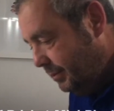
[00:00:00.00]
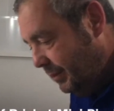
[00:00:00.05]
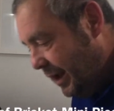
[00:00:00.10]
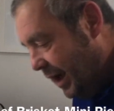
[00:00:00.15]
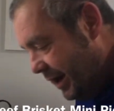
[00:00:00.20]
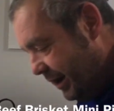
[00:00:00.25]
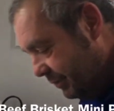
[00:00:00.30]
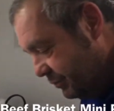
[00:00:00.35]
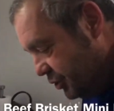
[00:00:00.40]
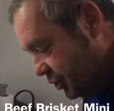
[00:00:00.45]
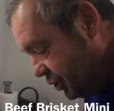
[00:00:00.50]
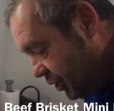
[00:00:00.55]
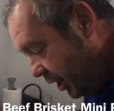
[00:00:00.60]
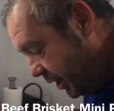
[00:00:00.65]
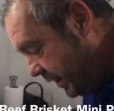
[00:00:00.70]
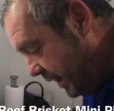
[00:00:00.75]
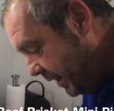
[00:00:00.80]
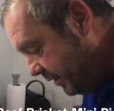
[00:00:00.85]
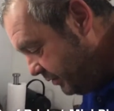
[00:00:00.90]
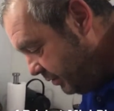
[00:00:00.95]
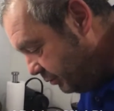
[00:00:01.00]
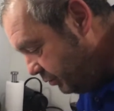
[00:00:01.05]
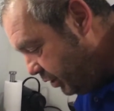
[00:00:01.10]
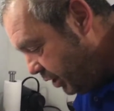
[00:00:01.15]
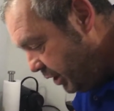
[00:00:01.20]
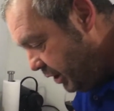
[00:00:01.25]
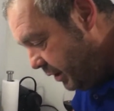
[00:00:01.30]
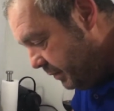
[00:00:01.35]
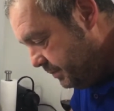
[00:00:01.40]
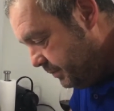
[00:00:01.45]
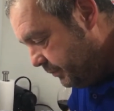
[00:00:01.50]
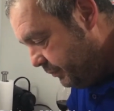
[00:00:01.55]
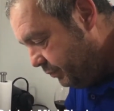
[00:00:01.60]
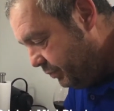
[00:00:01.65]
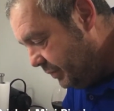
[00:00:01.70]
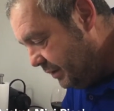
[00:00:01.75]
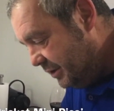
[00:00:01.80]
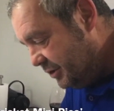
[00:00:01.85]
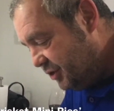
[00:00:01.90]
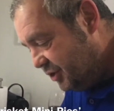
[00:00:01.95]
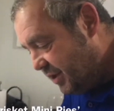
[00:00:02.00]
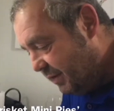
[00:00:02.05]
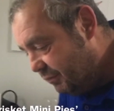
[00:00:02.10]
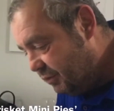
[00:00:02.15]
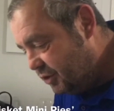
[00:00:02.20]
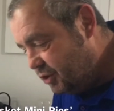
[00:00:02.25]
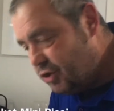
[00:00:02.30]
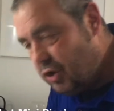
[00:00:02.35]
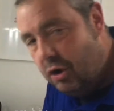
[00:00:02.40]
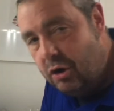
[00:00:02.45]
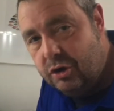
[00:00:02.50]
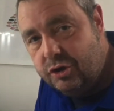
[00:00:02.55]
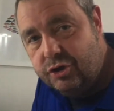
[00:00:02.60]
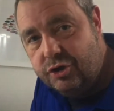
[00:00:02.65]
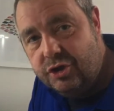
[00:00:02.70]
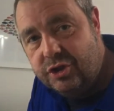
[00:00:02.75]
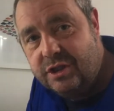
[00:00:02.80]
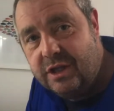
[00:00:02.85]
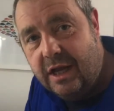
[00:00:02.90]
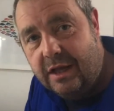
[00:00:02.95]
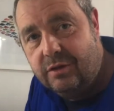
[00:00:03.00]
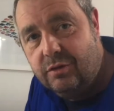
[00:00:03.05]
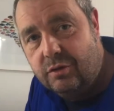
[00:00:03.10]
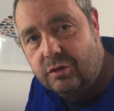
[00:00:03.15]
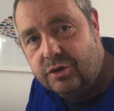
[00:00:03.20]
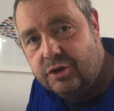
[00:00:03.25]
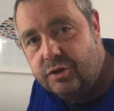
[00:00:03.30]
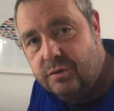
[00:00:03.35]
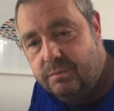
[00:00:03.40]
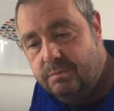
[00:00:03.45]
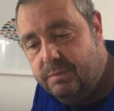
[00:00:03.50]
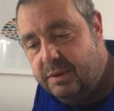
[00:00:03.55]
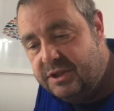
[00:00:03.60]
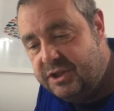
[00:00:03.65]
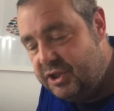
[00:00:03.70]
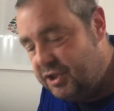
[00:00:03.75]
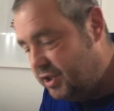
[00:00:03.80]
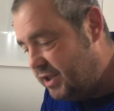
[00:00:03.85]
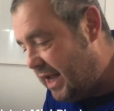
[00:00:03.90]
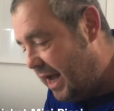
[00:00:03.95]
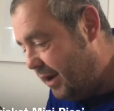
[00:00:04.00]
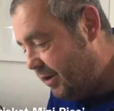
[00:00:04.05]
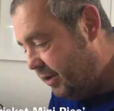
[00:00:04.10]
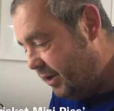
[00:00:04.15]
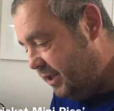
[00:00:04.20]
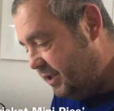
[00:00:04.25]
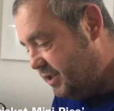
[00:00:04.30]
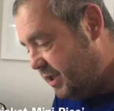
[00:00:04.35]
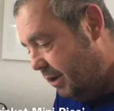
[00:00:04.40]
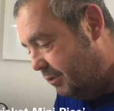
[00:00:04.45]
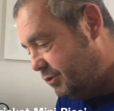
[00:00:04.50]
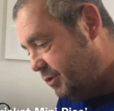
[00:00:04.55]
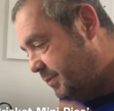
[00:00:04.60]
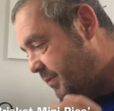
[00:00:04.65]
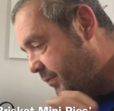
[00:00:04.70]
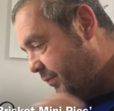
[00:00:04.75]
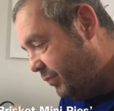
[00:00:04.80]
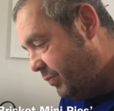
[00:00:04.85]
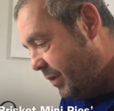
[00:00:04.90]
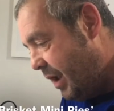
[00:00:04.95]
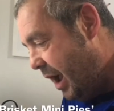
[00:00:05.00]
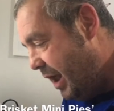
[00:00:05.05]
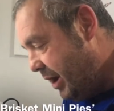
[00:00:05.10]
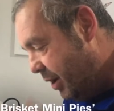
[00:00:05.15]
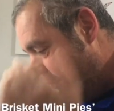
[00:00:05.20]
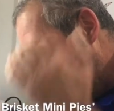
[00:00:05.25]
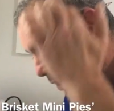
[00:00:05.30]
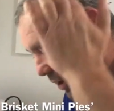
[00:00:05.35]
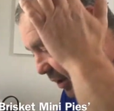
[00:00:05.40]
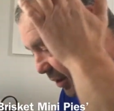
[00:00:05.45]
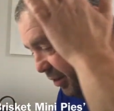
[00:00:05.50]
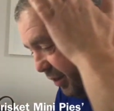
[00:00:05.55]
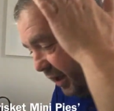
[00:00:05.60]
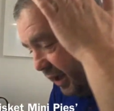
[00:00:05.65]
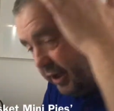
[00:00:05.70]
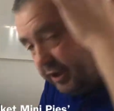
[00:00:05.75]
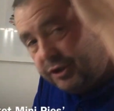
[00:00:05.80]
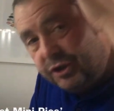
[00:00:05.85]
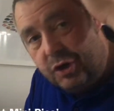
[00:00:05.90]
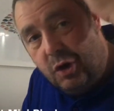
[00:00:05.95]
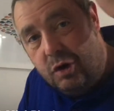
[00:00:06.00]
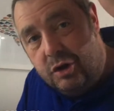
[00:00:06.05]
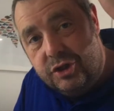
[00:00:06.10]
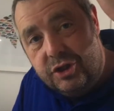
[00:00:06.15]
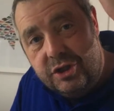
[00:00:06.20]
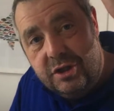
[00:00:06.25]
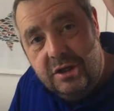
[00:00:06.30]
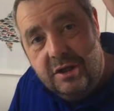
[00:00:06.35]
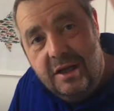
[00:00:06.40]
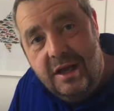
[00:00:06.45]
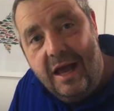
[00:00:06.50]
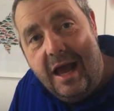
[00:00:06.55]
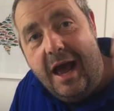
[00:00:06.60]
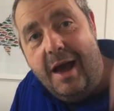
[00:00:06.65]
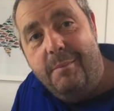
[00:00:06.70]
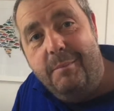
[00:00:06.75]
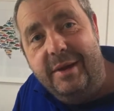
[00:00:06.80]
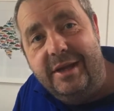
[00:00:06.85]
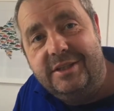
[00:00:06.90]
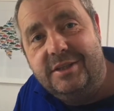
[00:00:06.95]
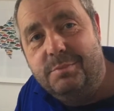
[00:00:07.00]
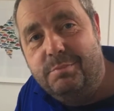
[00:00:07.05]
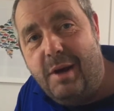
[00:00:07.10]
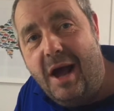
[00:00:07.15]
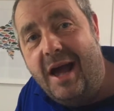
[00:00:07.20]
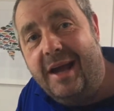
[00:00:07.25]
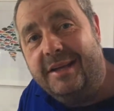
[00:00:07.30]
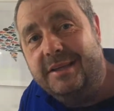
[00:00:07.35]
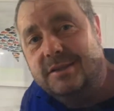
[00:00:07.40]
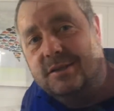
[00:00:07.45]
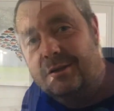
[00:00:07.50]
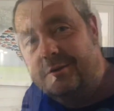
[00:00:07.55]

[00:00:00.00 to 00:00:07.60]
And I've just got to get, I'm going to sieve the sauce just to get those bits of star anise out. And then we can thicken the sauce and make some pies.